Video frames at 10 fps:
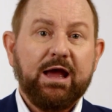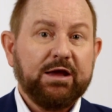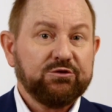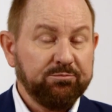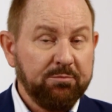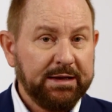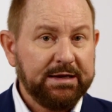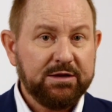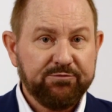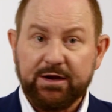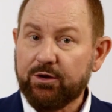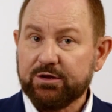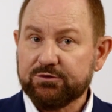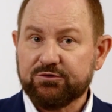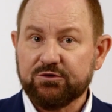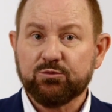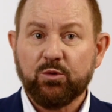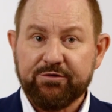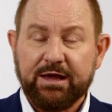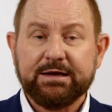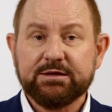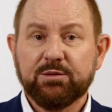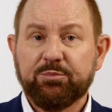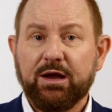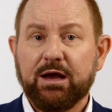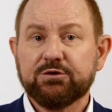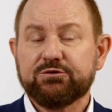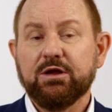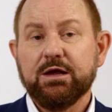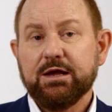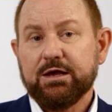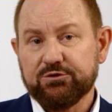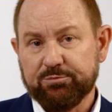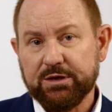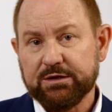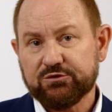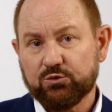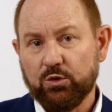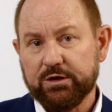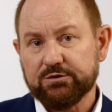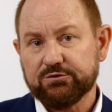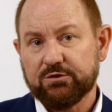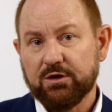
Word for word: as many variants as we've had in the past is being squeezed.